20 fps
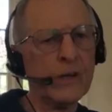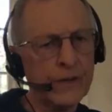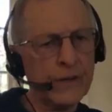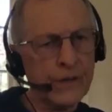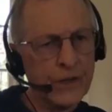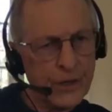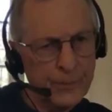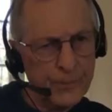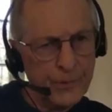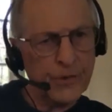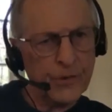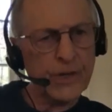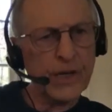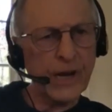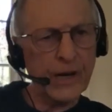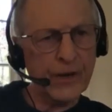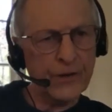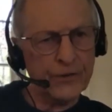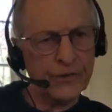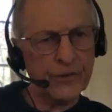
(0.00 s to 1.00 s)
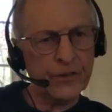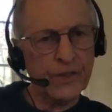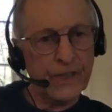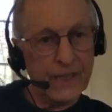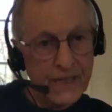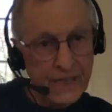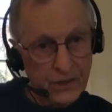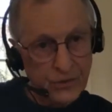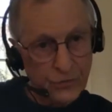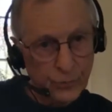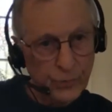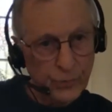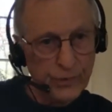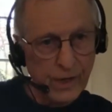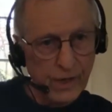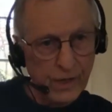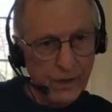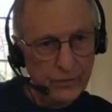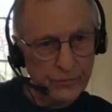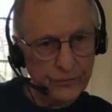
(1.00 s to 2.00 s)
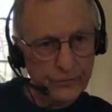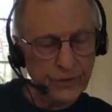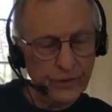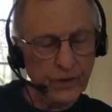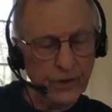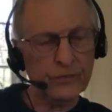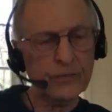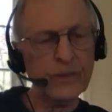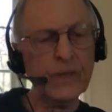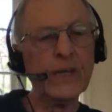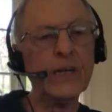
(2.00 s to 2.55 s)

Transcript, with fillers: the communication is with higher self